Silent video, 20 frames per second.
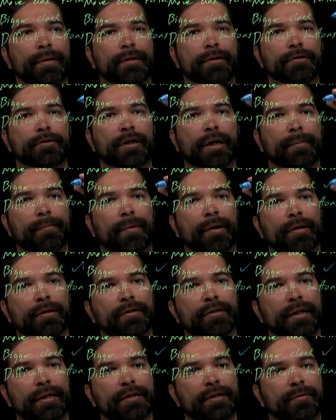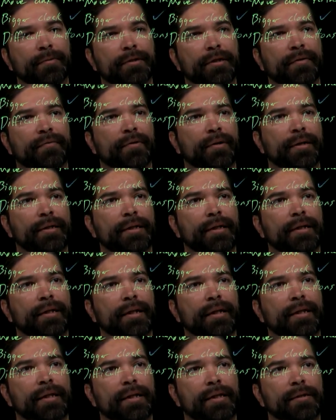little check marks next to whichever idea
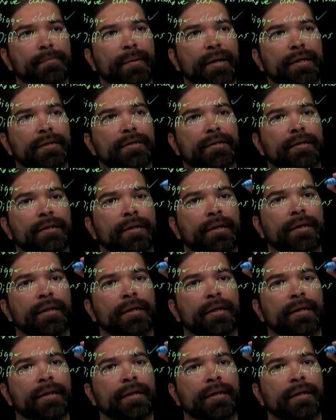they think is best,